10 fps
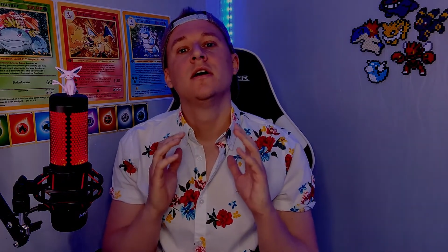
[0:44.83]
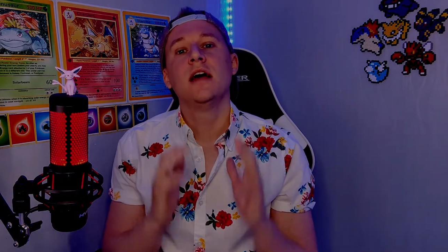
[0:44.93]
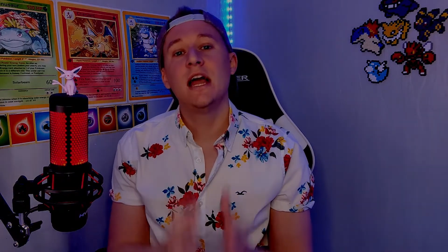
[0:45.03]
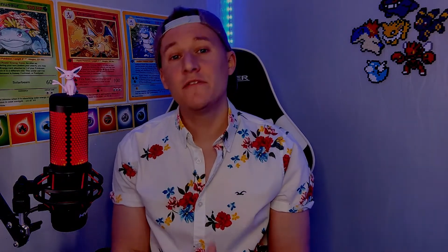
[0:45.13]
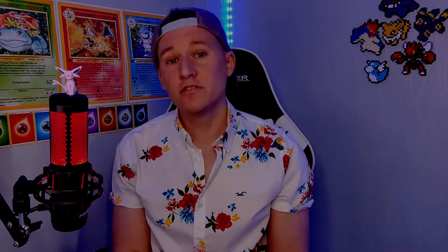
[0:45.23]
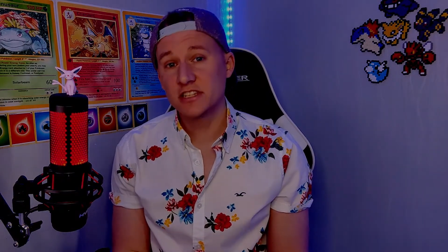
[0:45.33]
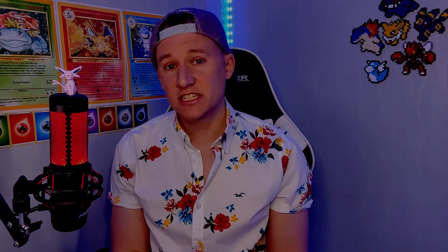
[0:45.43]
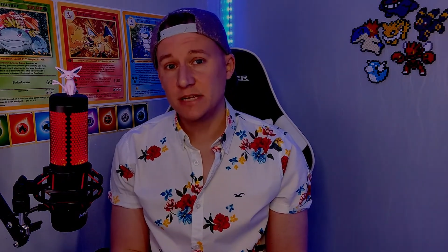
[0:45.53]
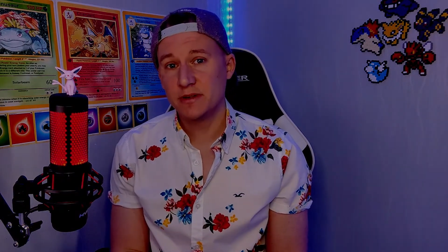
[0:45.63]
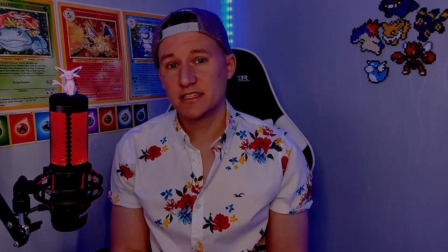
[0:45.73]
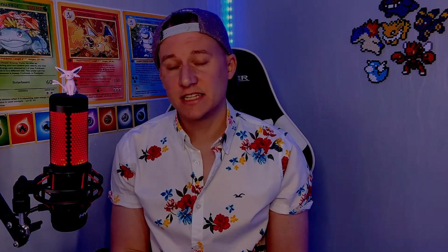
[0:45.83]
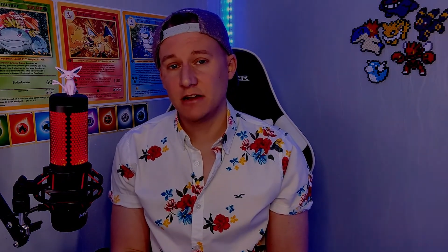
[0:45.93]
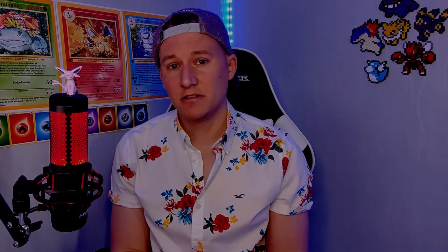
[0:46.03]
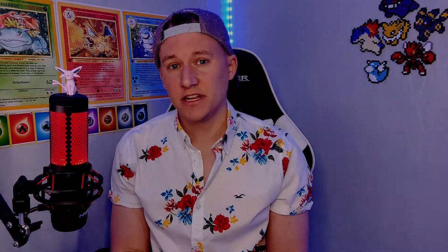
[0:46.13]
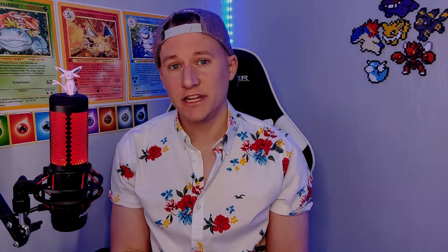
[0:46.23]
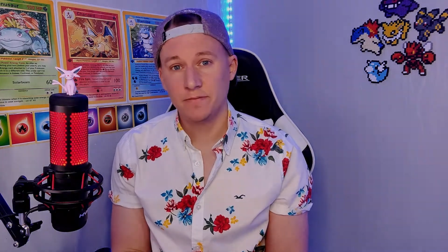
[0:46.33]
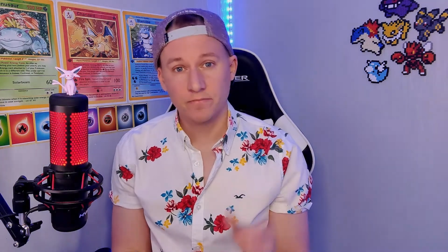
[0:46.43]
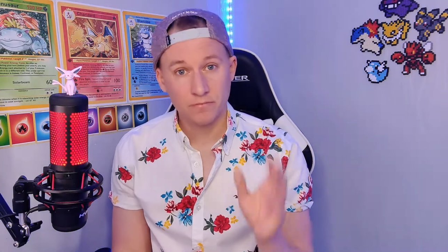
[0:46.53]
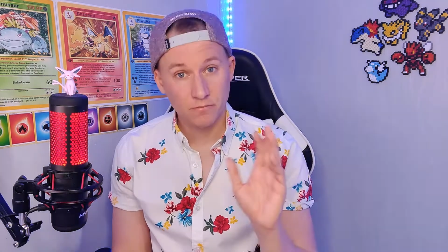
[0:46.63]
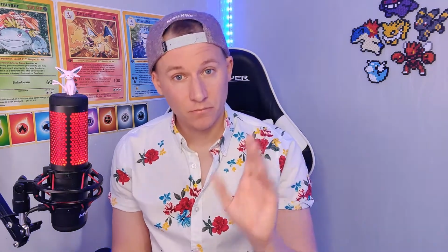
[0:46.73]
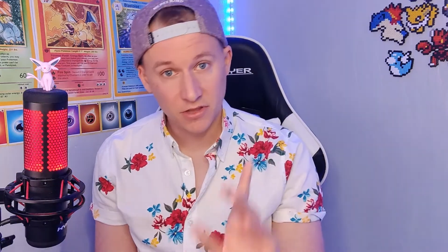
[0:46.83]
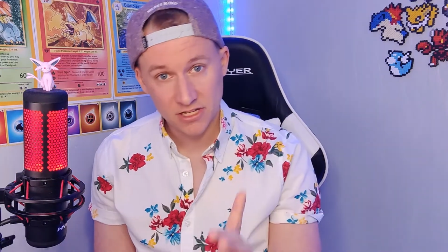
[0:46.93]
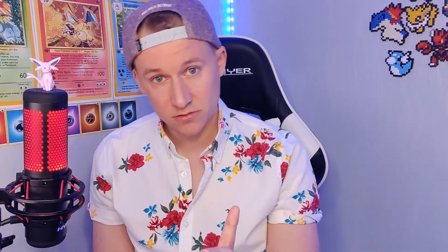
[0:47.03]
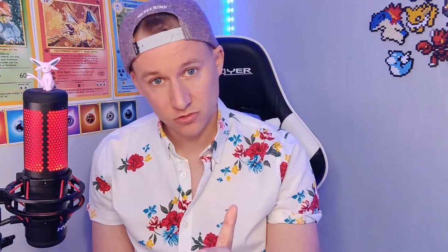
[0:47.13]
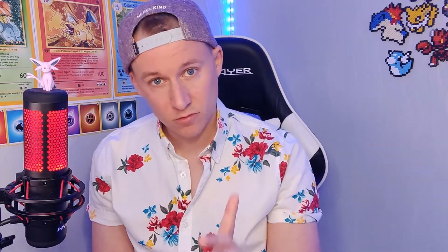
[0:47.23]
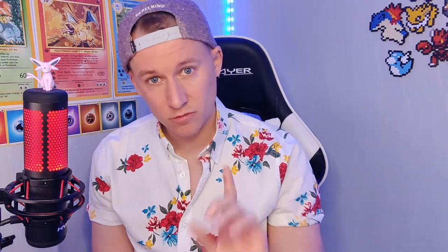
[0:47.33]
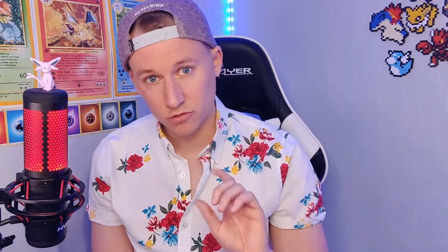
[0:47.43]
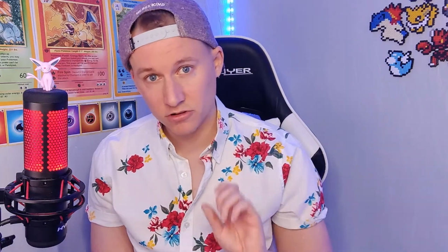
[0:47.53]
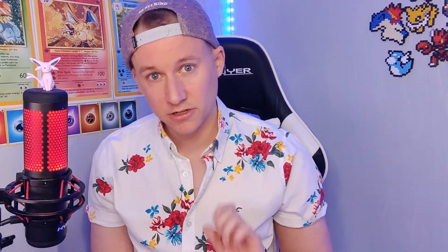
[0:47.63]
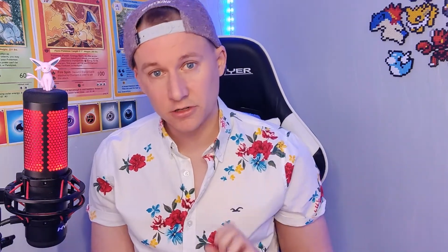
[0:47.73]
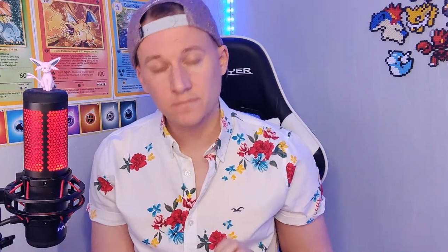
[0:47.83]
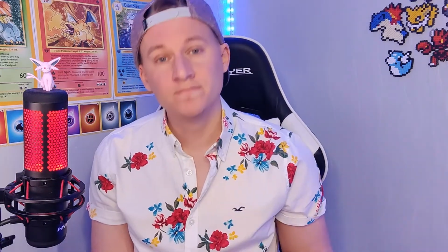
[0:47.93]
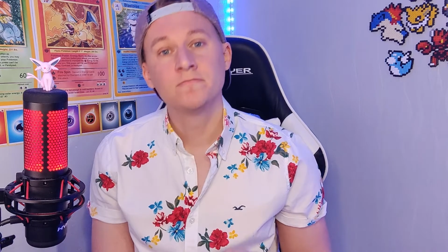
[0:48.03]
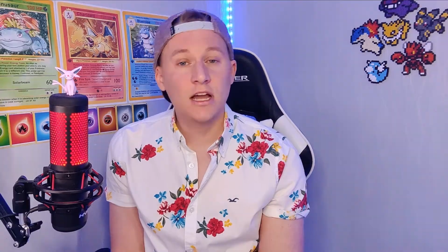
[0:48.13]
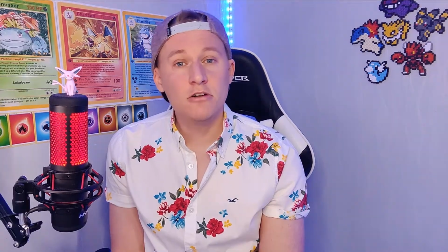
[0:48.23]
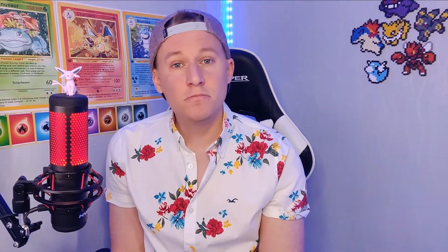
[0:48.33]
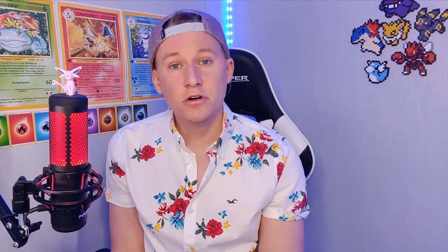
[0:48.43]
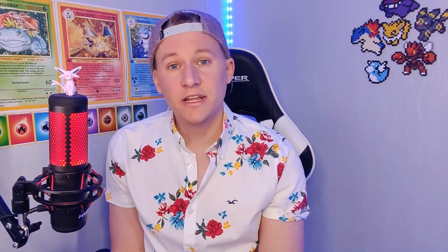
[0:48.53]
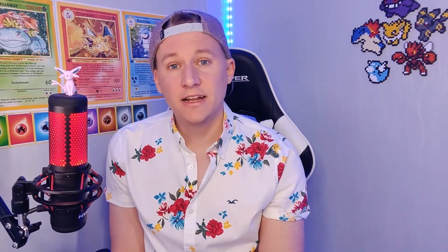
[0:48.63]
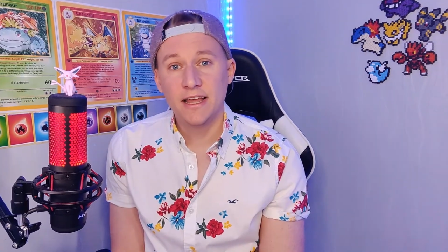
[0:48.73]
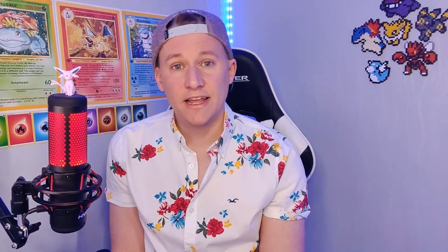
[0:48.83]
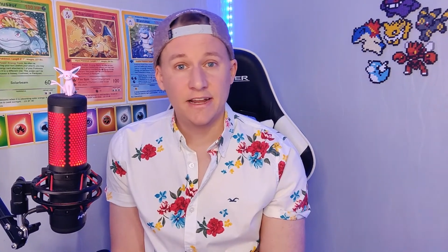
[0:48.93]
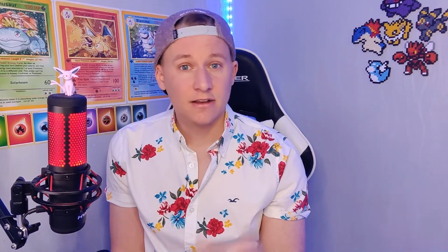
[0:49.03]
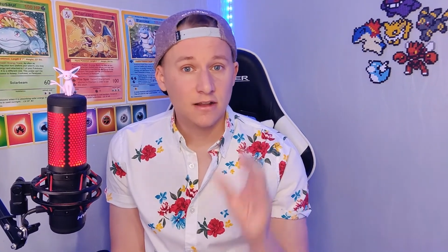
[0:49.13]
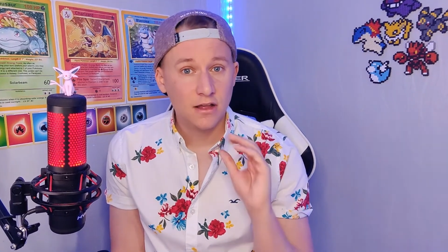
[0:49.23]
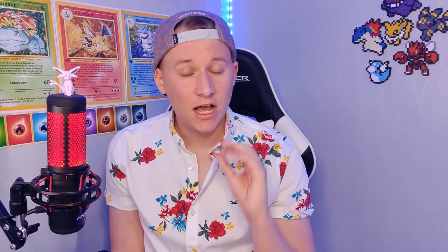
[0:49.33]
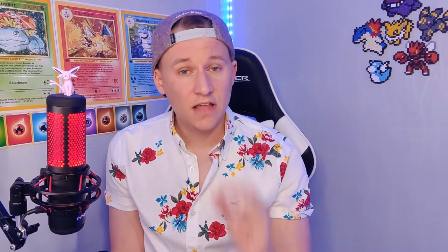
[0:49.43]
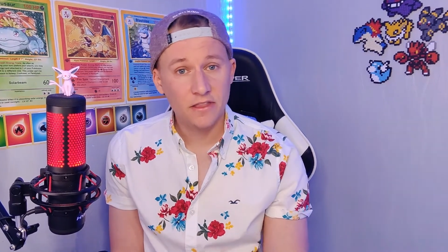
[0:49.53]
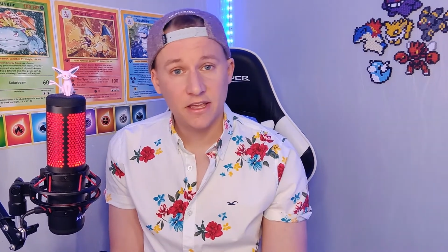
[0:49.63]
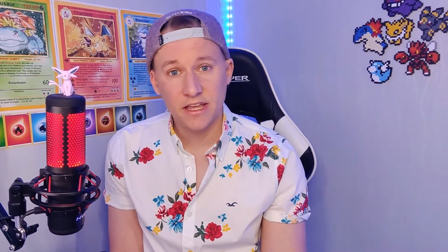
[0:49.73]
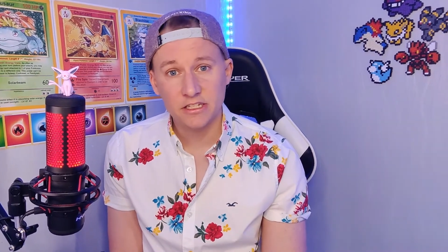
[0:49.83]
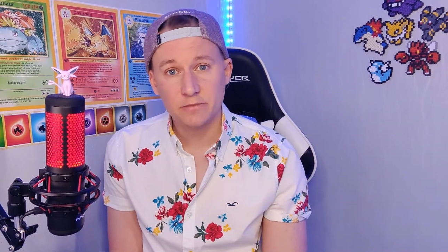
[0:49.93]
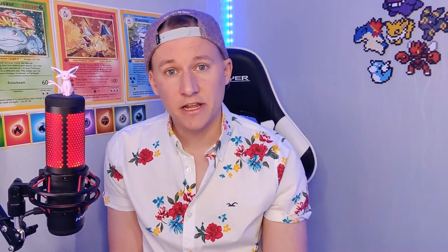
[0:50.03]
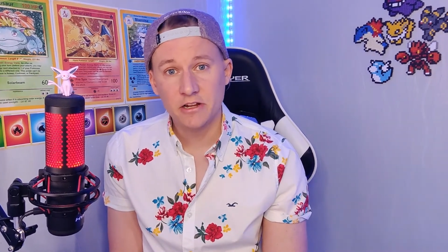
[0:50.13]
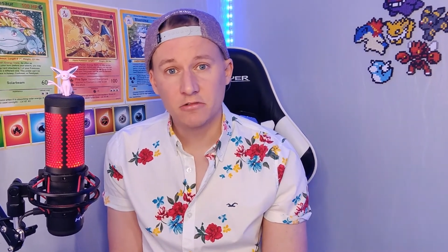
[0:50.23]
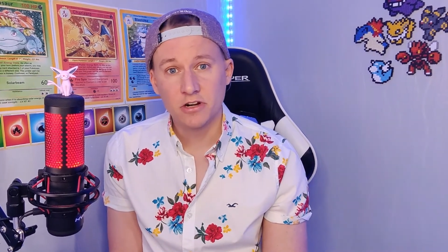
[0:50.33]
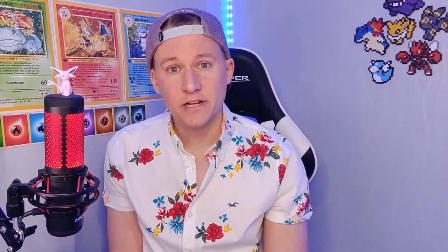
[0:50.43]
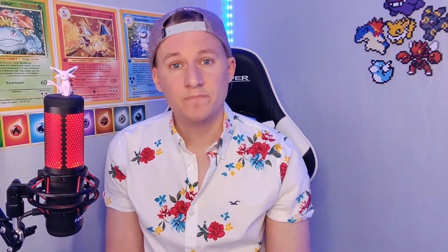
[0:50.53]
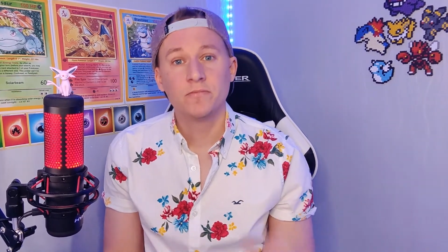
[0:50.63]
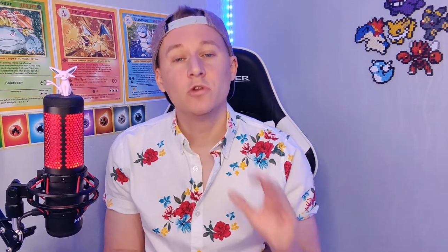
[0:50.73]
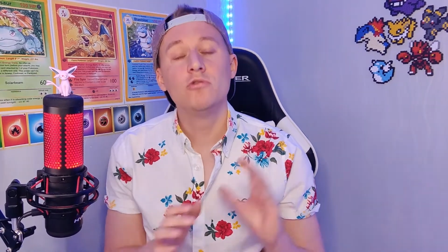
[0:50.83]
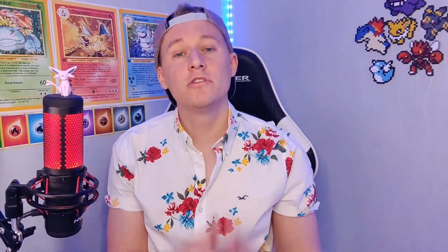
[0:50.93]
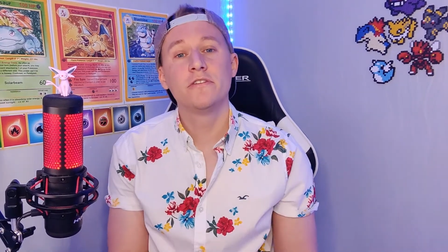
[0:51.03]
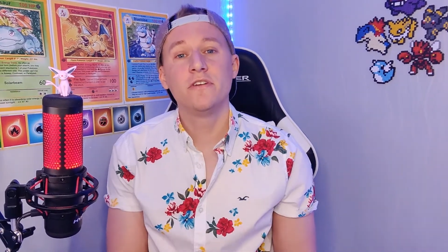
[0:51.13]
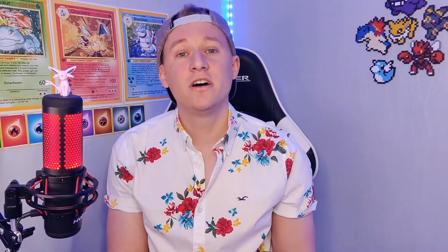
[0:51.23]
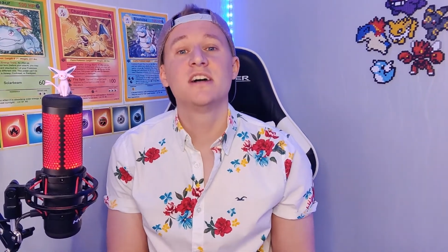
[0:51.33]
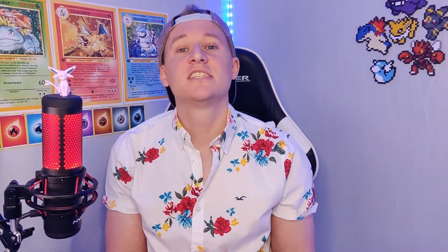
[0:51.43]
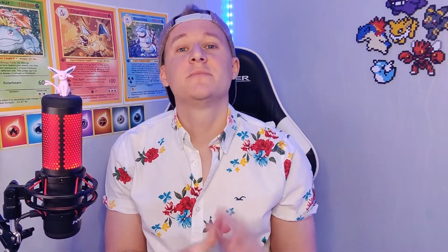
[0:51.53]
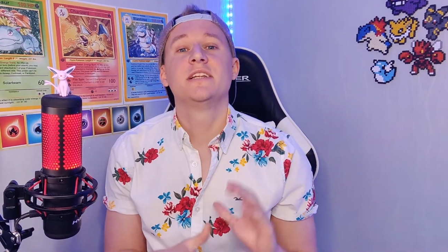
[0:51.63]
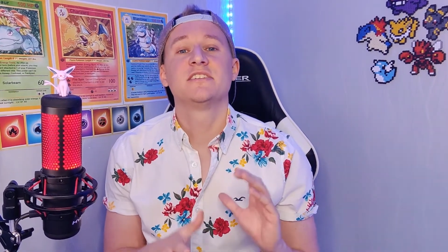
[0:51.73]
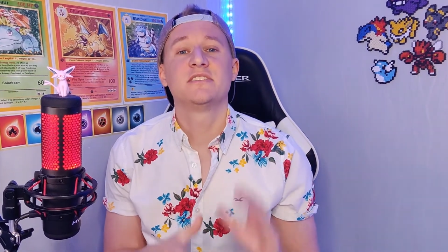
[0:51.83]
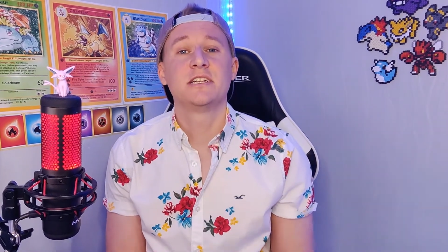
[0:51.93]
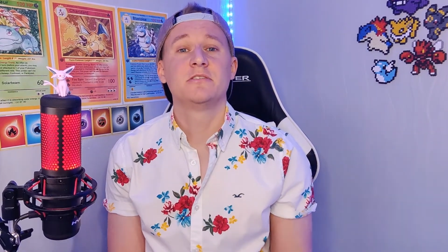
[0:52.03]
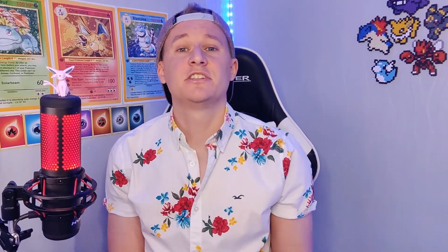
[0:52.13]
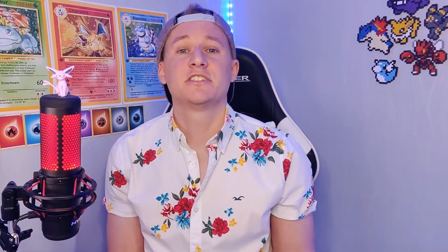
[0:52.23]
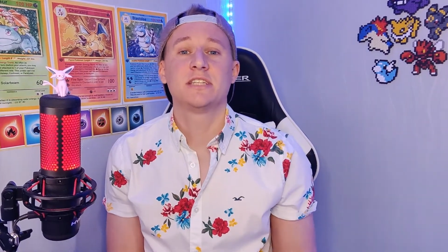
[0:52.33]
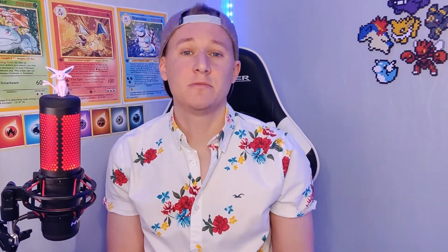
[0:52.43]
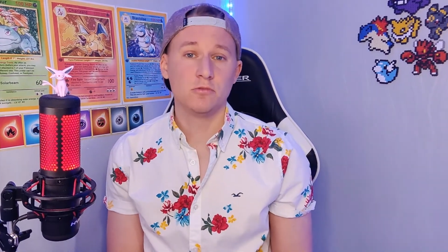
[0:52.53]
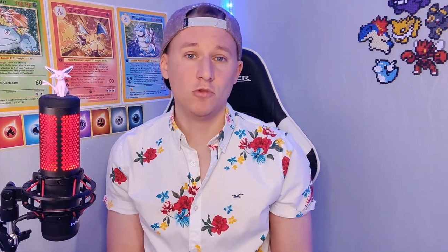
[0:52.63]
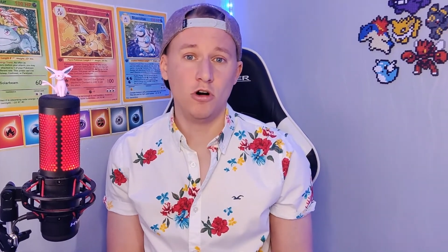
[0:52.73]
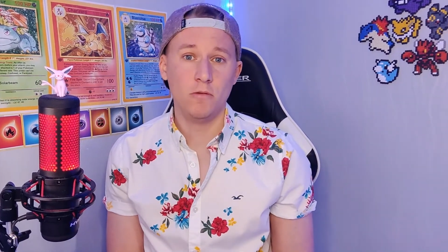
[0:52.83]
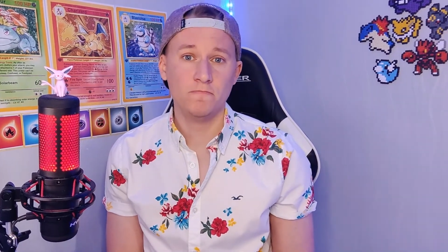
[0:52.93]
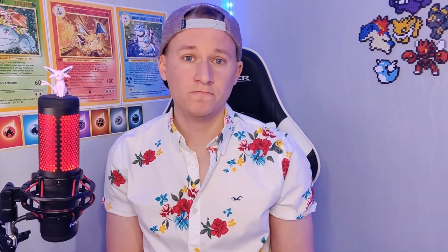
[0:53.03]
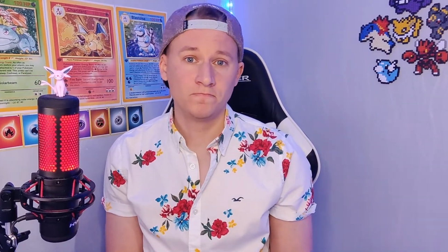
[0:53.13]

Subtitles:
Everyone is sleeping soundly, but there's some trouble brewing. Down Pudding Lane, at the King's Bakery, all the fires have been extinguished except one.